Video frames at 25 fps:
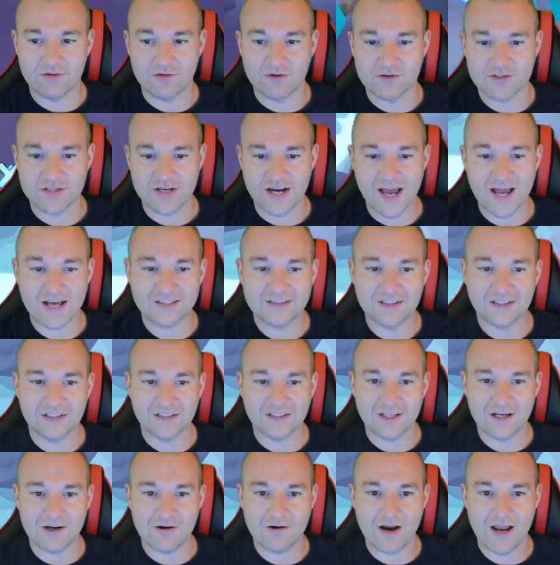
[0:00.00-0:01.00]
There's an exit
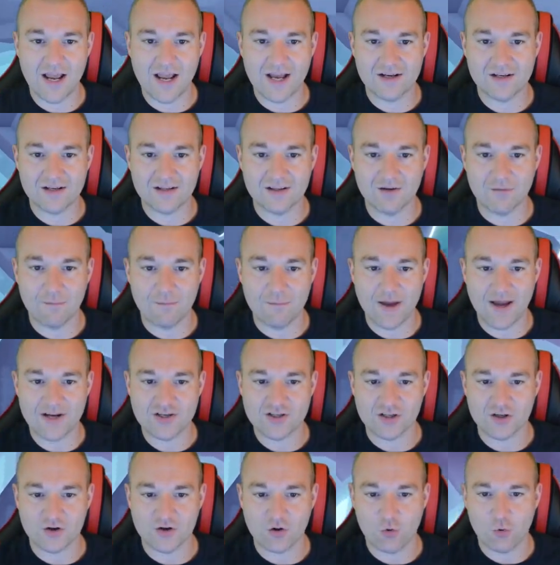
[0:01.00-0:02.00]
there and the
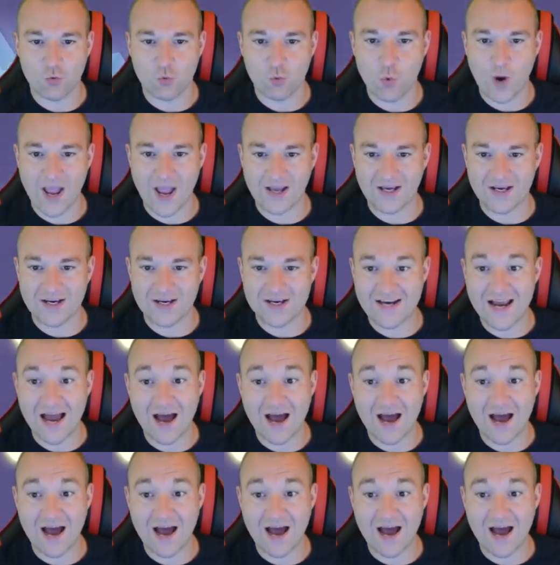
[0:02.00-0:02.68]
magic wagon.